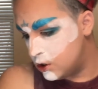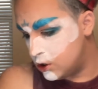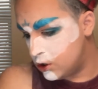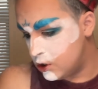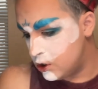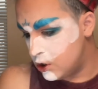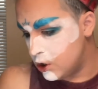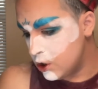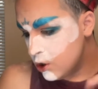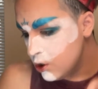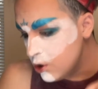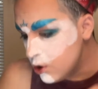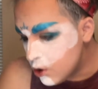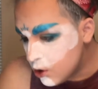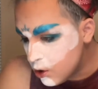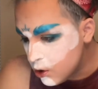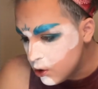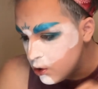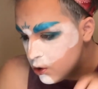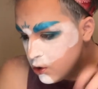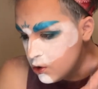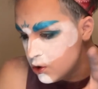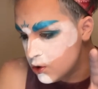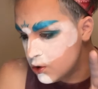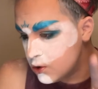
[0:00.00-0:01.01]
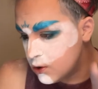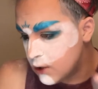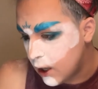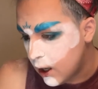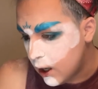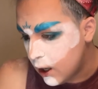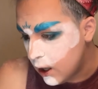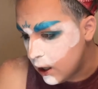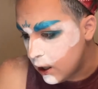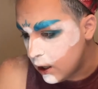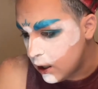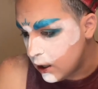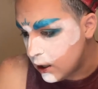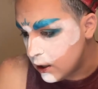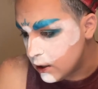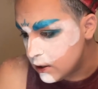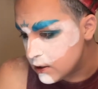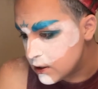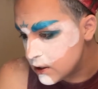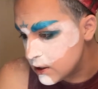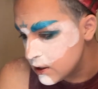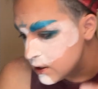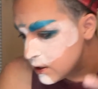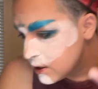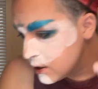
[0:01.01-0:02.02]
do not.
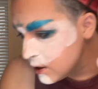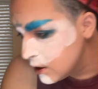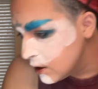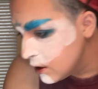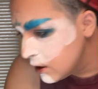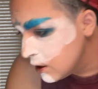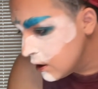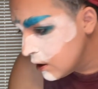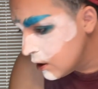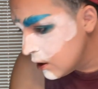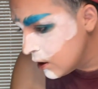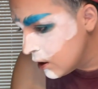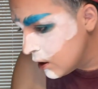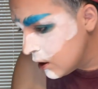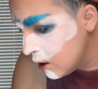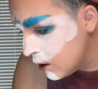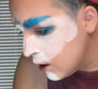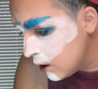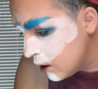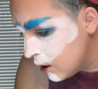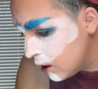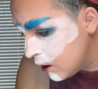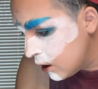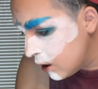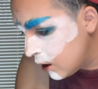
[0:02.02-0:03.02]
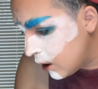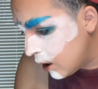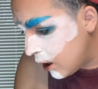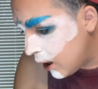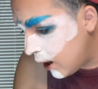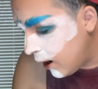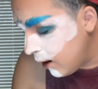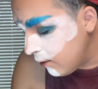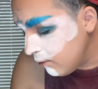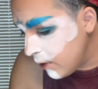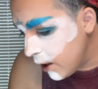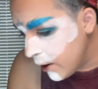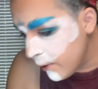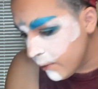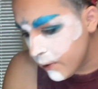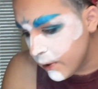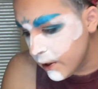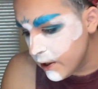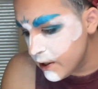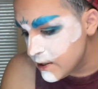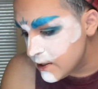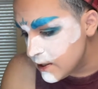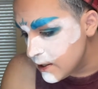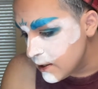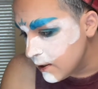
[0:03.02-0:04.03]
I'm not
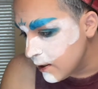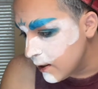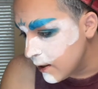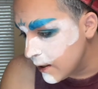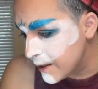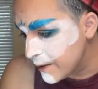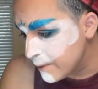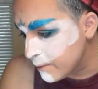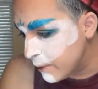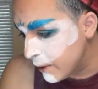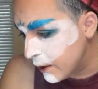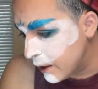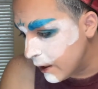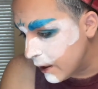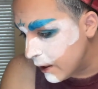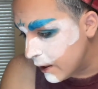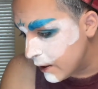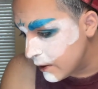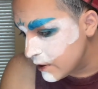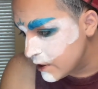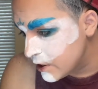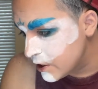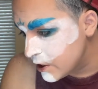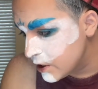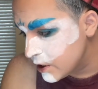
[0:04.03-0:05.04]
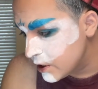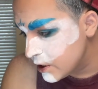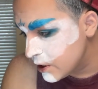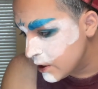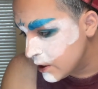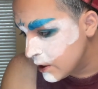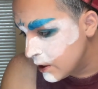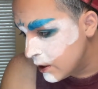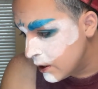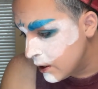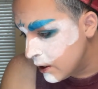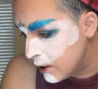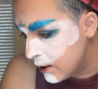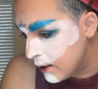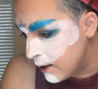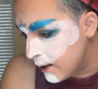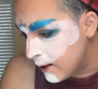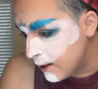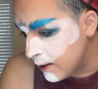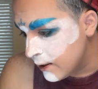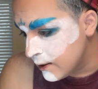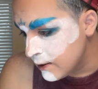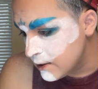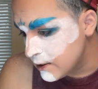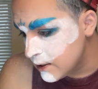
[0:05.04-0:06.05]
really seeing a lot of blush.
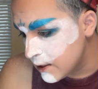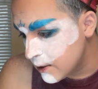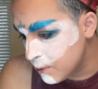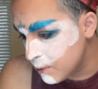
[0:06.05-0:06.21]
Unless their